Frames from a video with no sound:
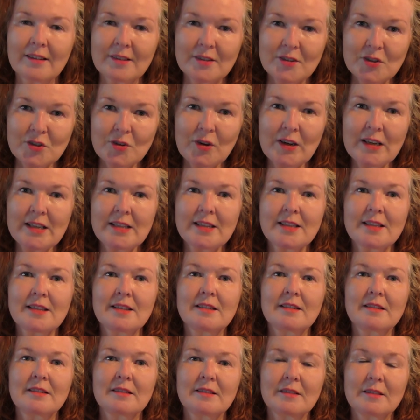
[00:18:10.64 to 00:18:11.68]

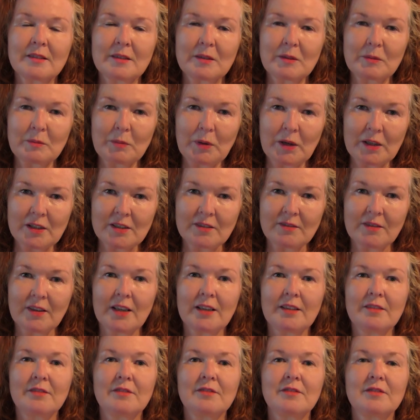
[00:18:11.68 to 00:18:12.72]
Stress, part of
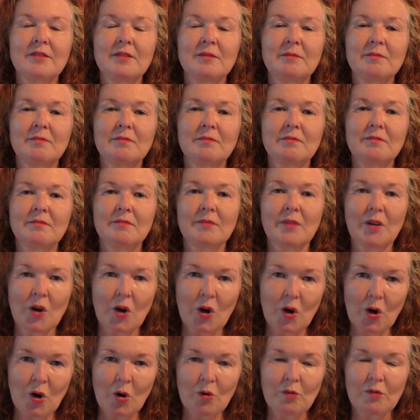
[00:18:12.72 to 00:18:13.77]
life.
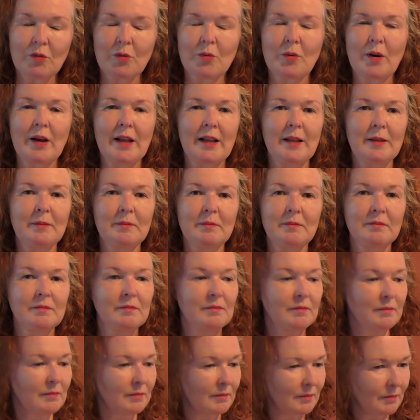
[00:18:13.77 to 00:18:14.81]
Overwhelm,
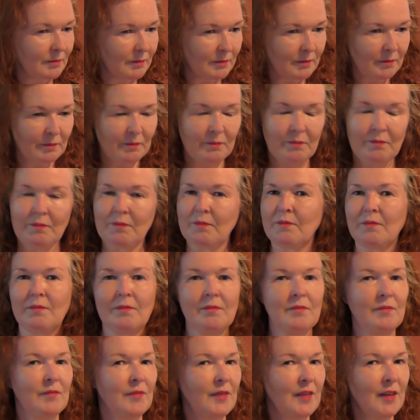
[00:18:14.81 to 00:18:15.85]

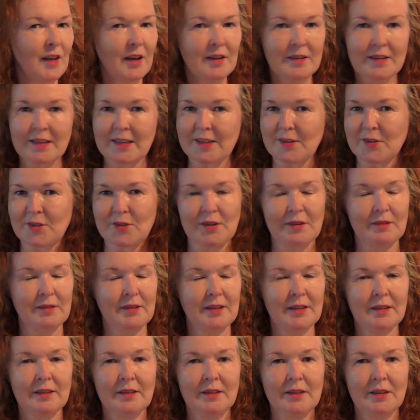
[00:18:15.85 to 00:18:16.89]
not
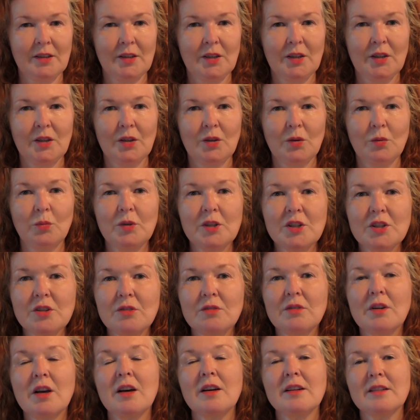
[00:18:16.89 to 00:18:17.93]
necessary. We do
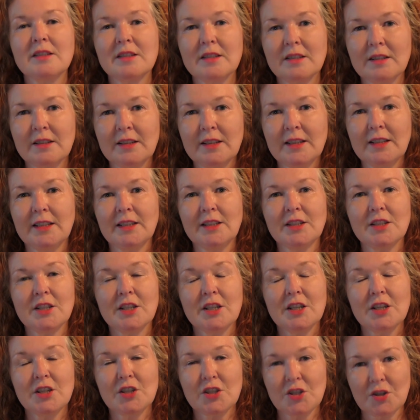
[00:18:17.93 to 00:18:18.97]
not need
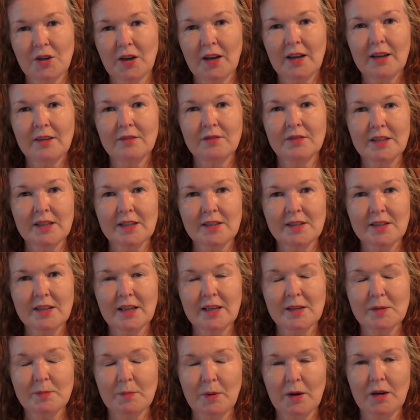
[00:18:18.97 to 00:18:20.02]
to have this
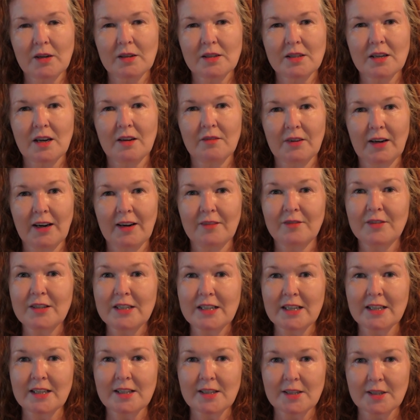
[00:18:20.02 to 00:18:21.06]
as part of our
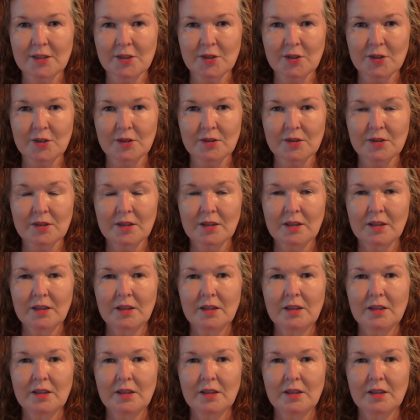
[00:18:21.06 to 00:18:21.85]
everyday existence.